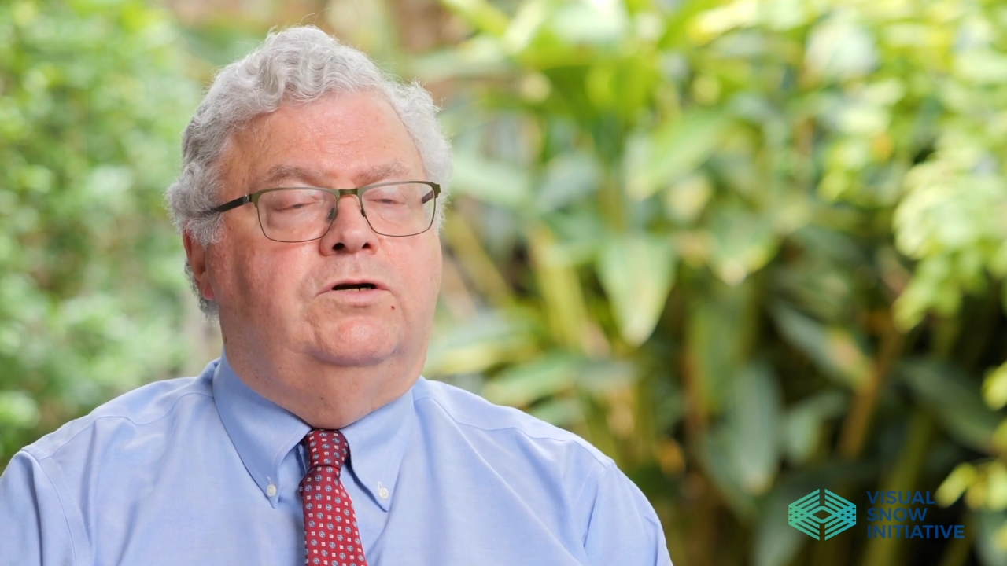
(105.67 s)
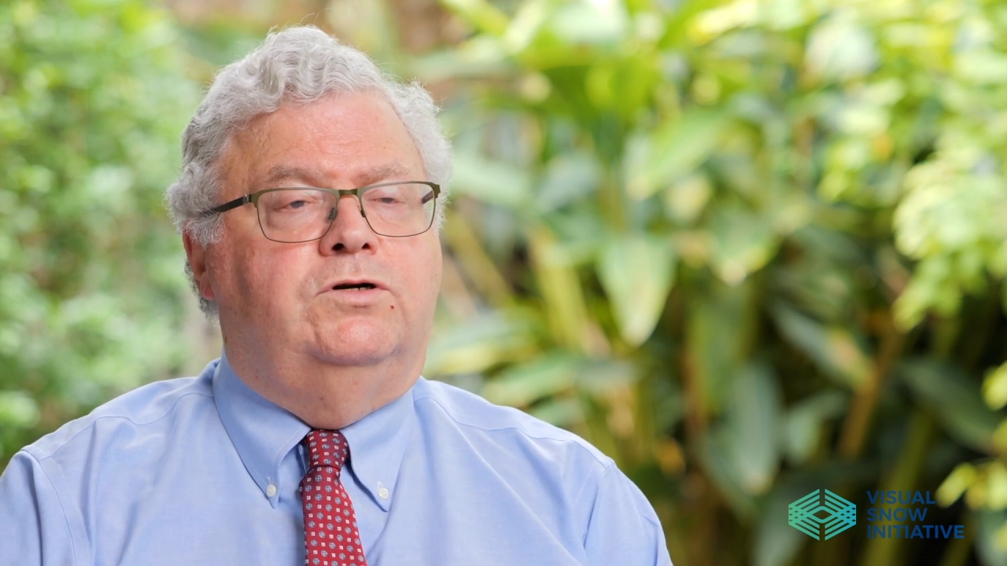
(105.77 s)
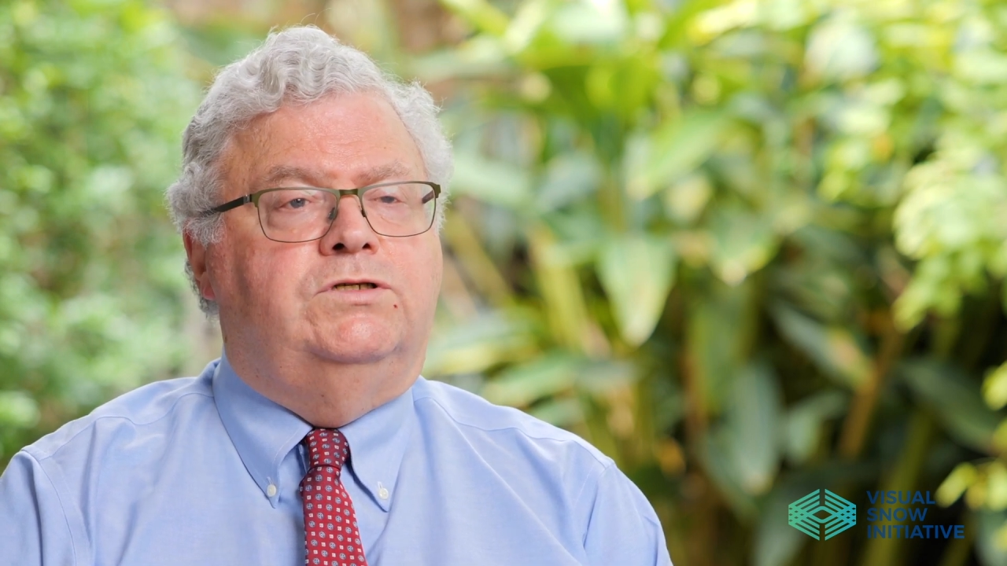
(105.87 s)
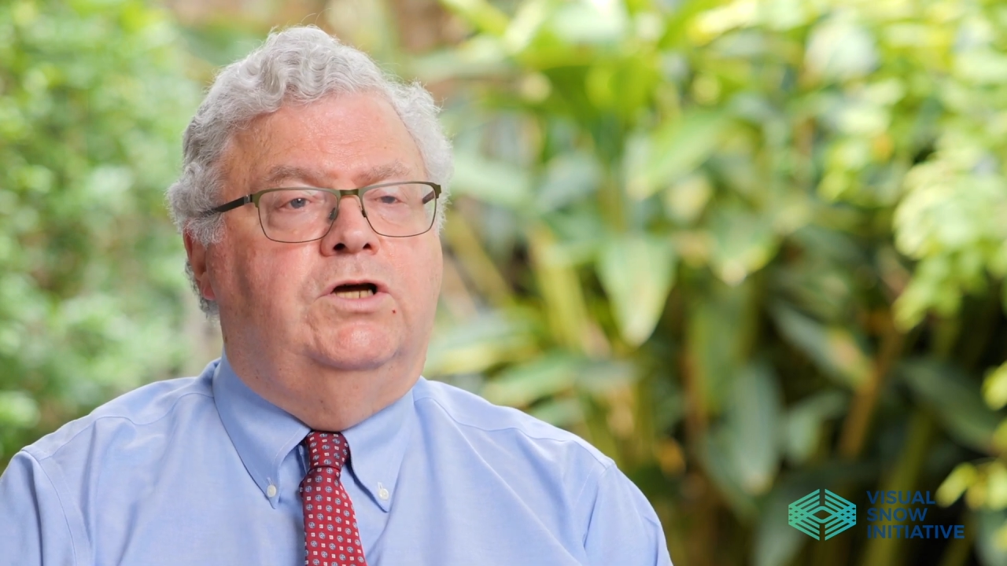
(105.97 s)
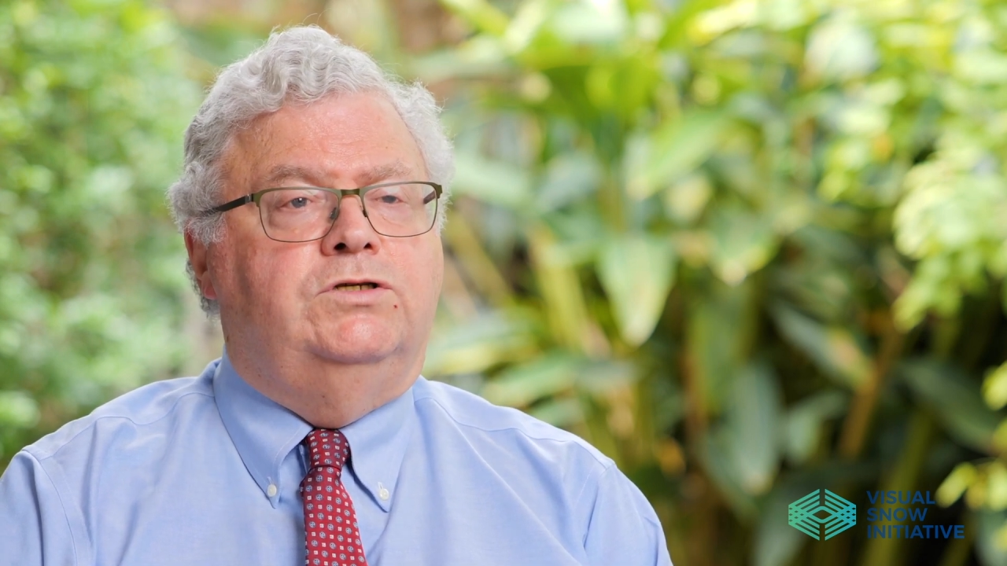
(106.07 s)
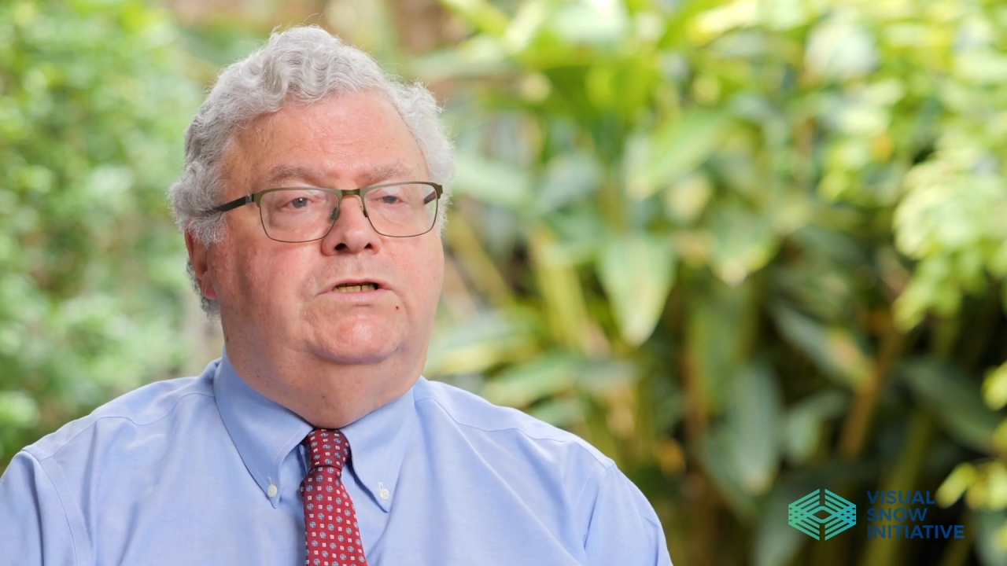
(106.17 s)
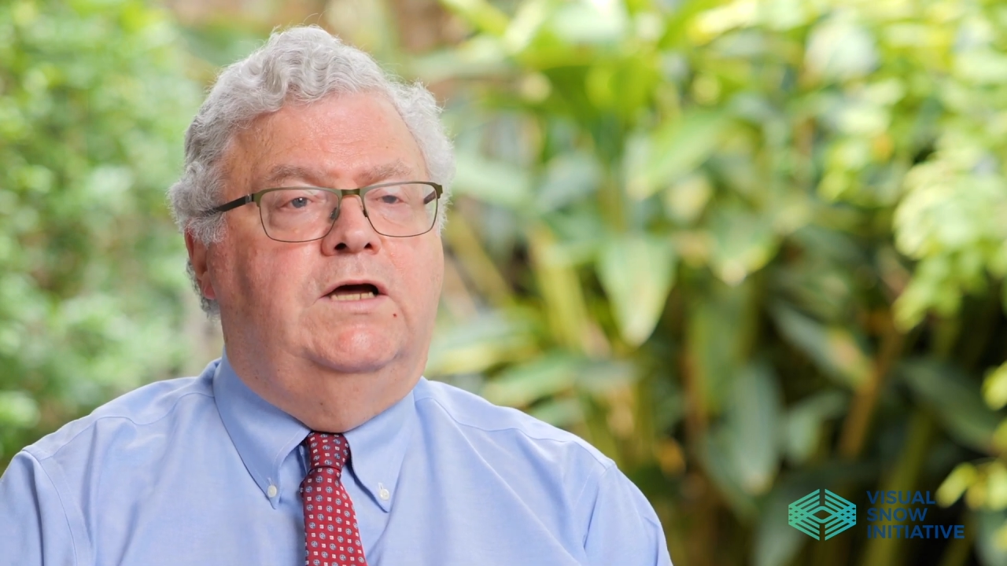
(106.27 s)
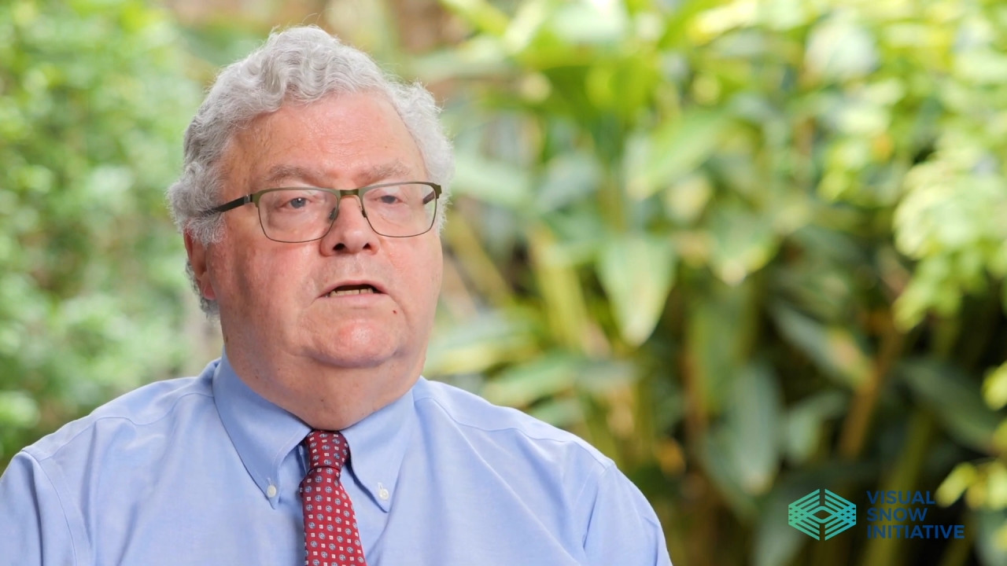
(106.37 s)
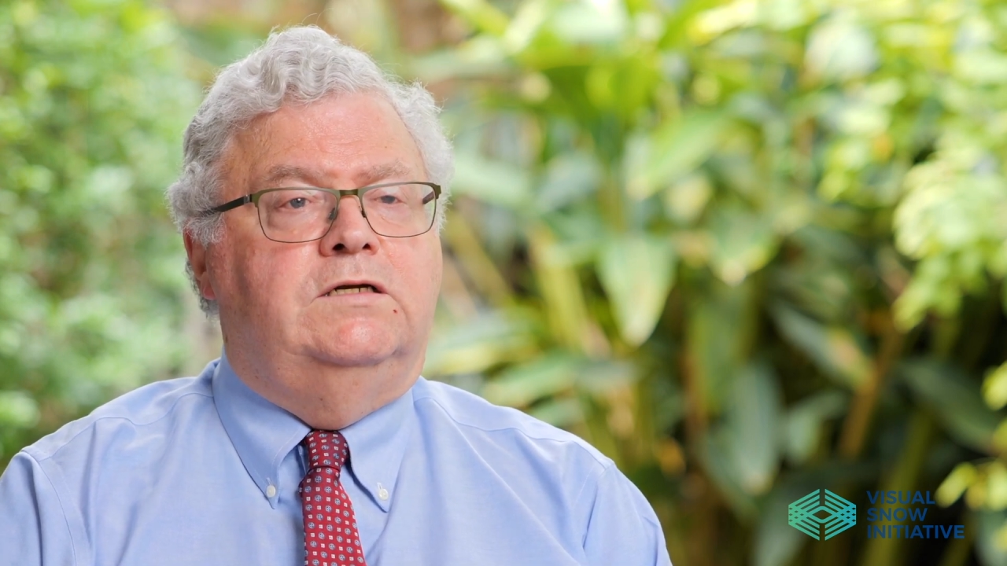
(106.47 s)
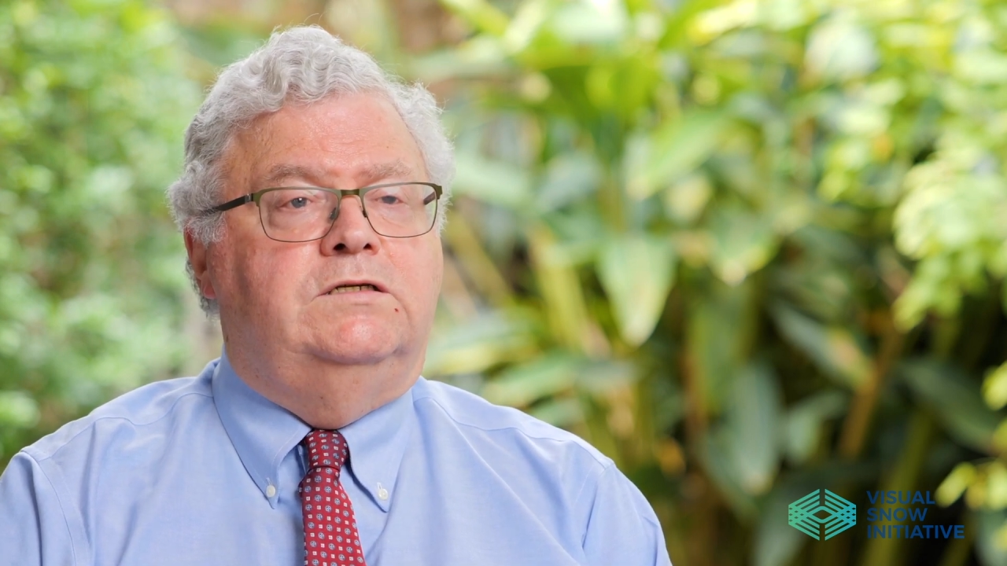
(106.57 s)
that are
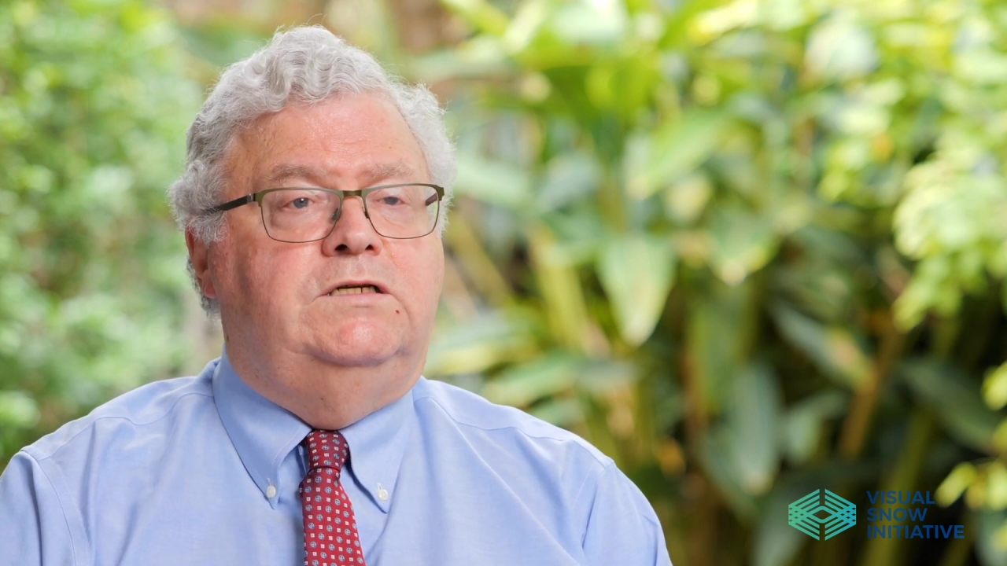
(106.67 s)
associated